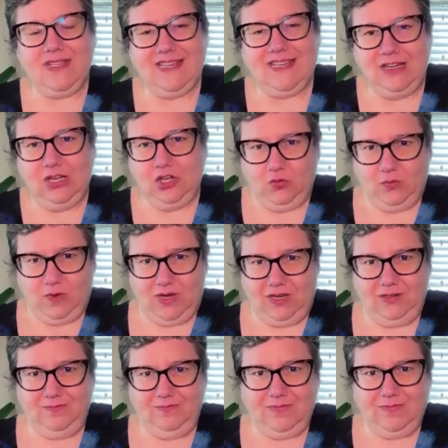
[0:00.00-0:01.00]
I was
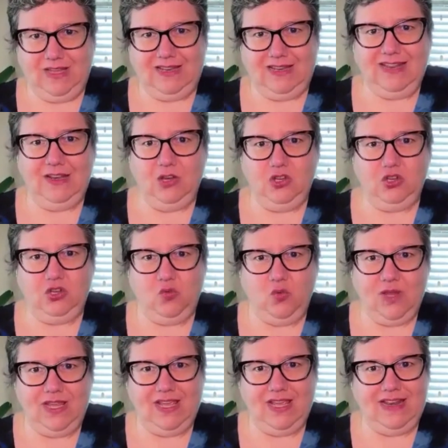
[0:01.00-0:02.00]
decluttering. And then
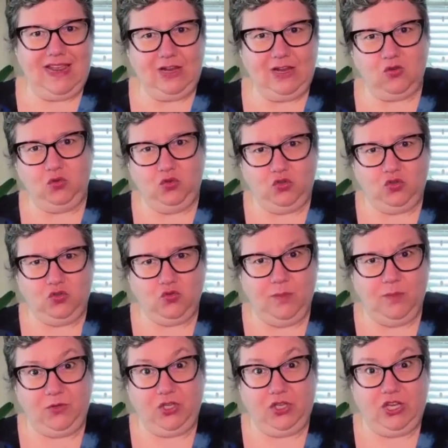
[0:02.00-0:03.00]
on the weekend, I go
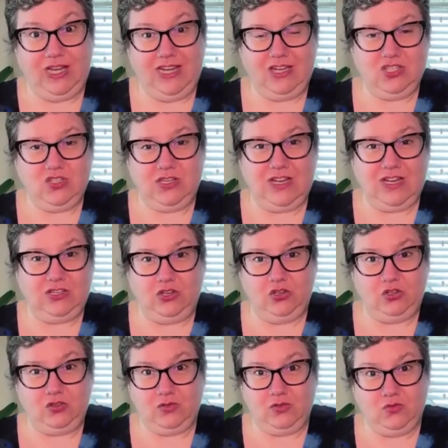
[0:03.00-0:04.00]
to drop the donation
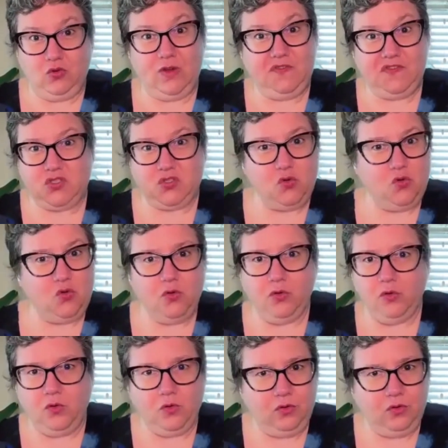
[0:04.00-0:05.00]
at a thrift
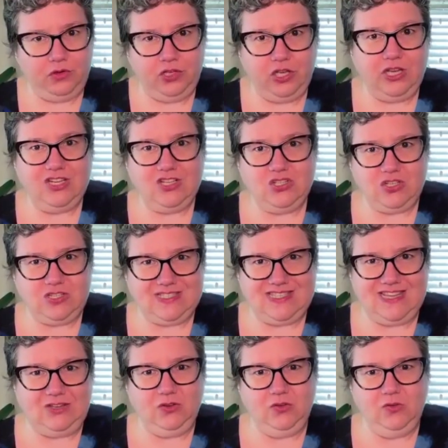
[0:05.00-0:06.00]
store or a
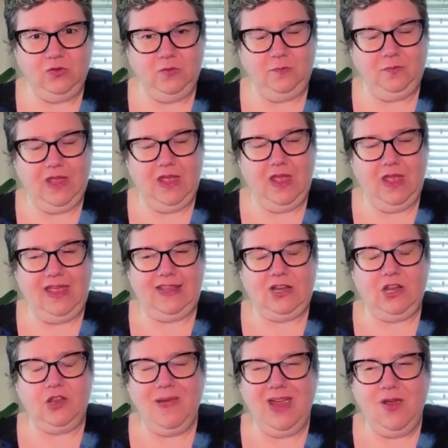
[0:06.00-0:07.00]
donation center.
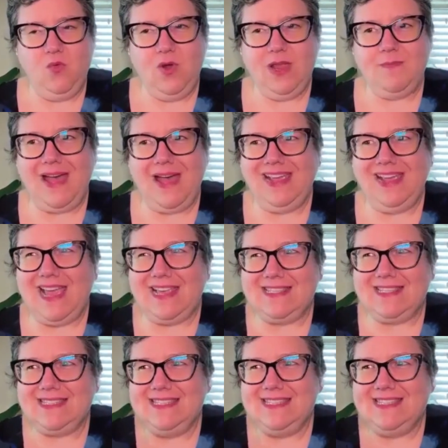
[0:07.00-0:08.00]
And on my way back,
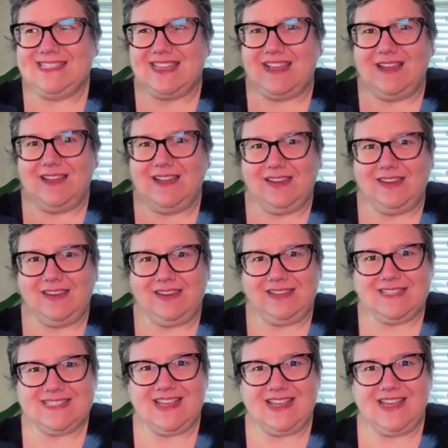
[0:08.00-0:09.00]
I see
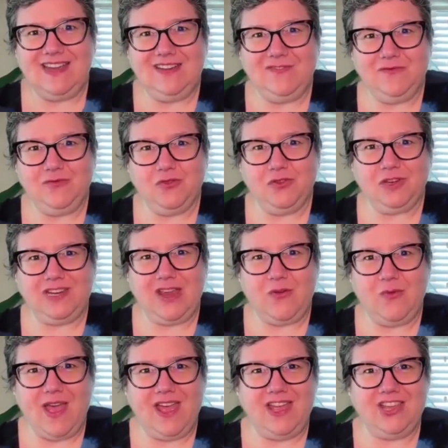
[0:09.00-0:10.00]
sign for